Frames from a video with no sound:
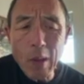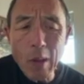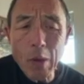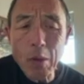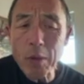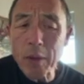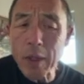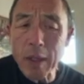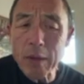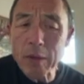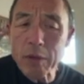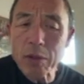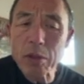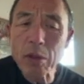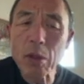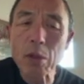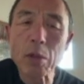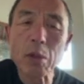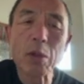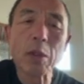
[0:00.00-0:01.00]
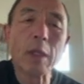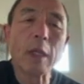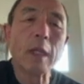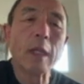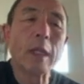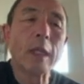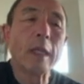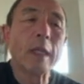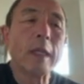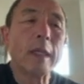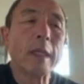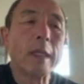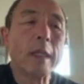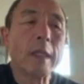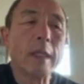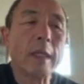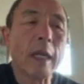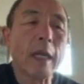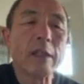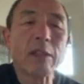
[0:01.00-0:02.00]
Okay, so
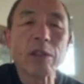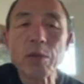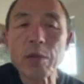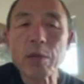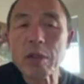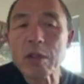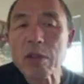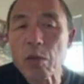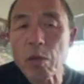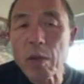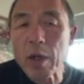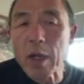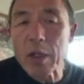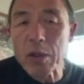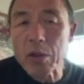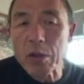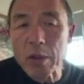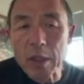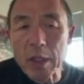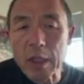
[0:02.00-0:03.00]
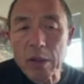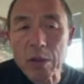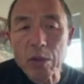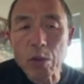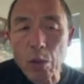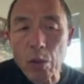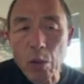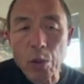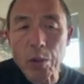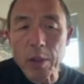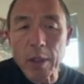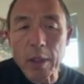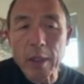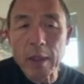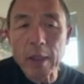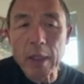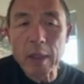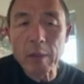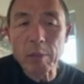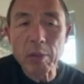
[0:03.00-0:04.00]
that's the reason why you need to learn it.
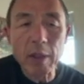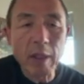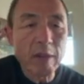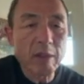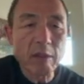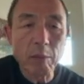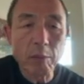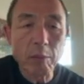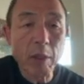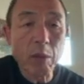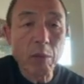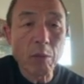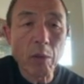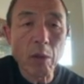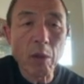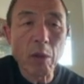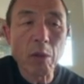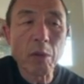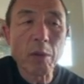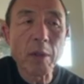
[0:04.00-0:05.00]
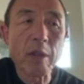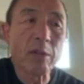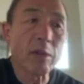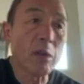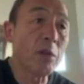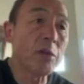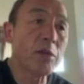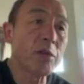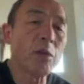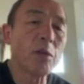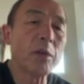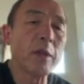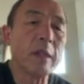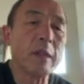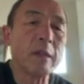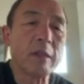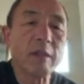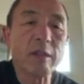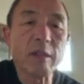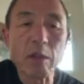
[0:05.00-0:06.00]
It plays a big role. It's also
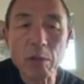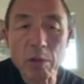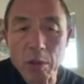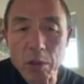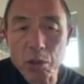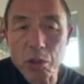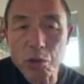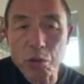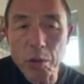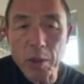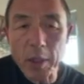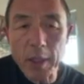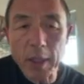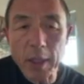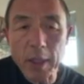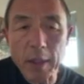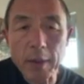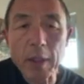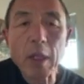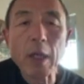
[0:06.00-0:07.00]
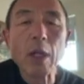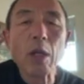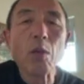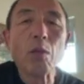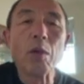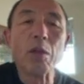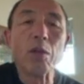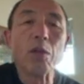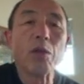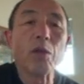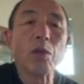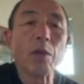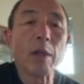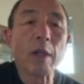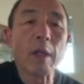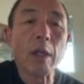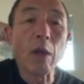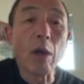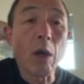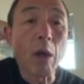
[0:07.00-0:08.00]
in stillness training. When you're
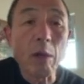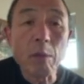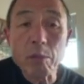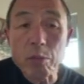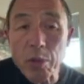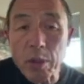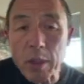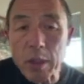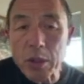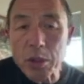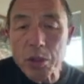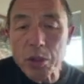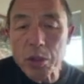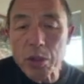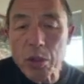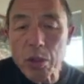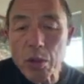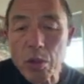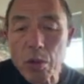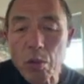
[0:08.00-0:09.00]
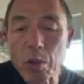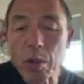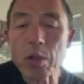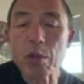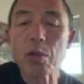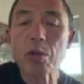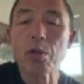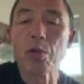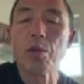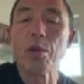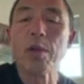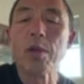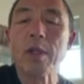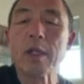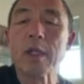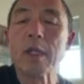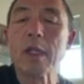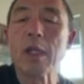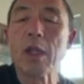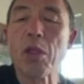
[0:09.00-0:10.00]
doing arm bridge, when you're doing
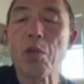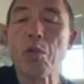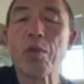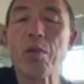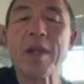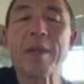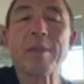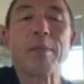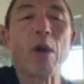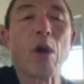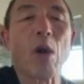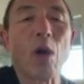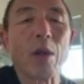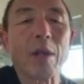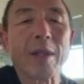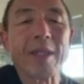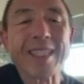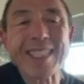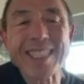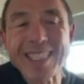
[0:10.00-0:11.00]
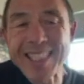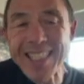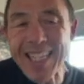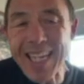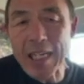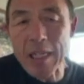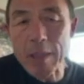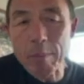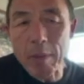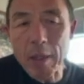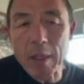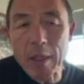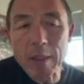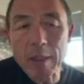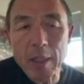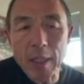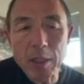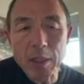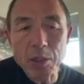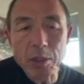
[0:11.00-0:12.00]
the three-part standing
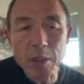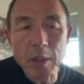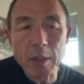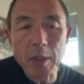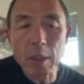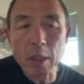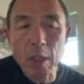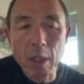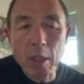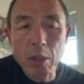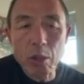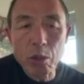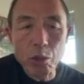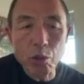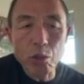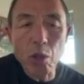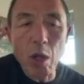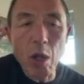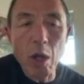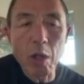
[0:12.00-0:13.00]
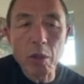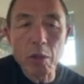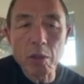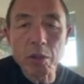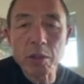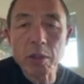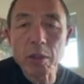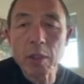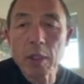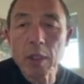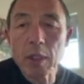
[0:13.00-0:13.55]
meditation, jongs,